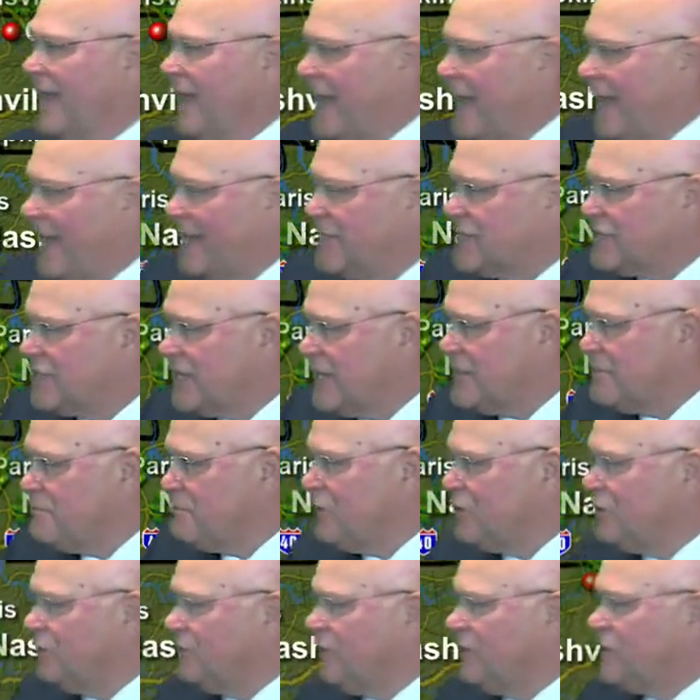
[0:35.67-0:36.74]
as they
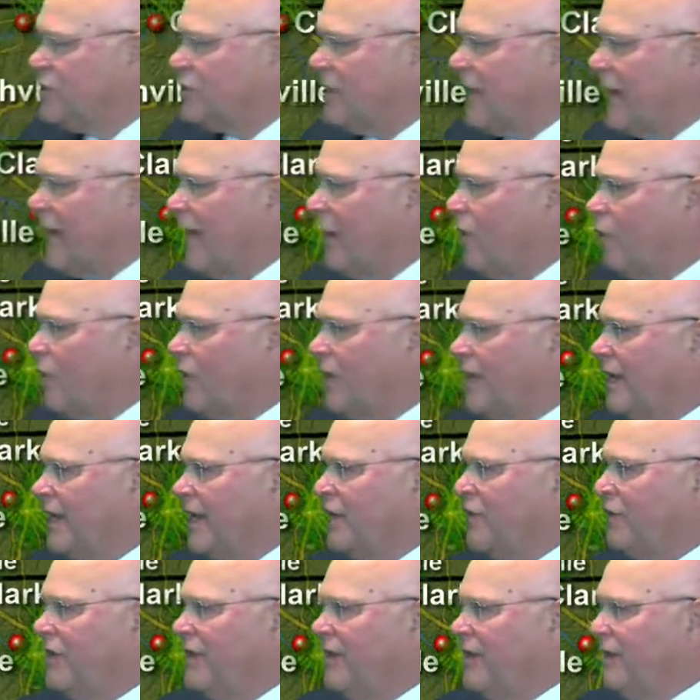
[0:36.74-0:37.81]
move into our
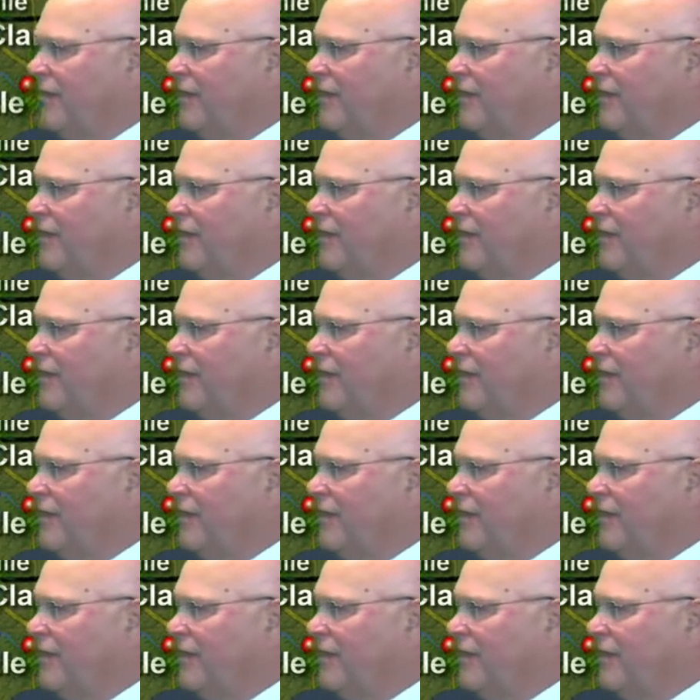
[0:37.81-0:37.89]
area,